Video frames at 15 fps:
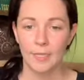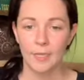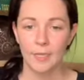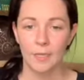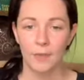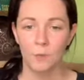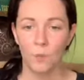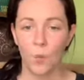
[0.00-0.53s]

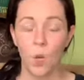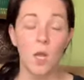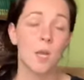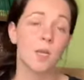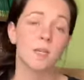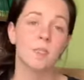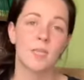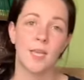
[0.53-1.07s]
it
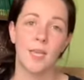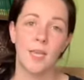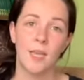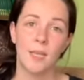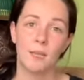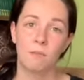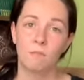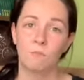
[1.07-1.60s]
was
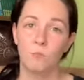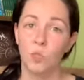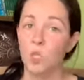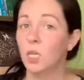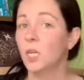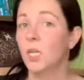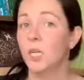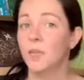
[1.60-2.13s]
a
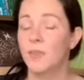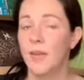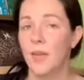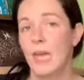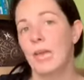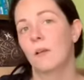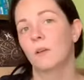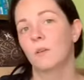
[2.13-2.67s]
jar that
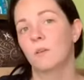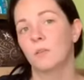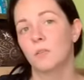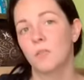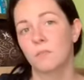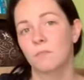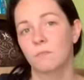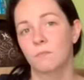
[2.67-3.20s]
held
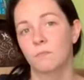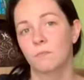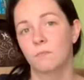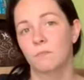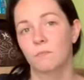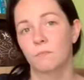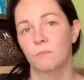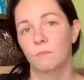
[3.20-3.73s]

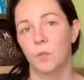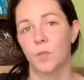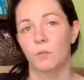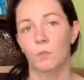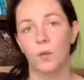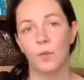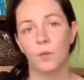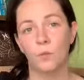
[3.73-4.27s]

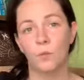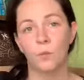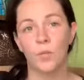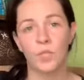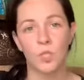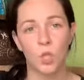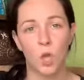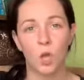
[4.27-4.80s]
one of the really
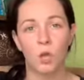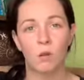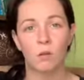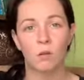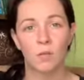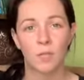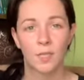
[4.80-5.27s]
tall,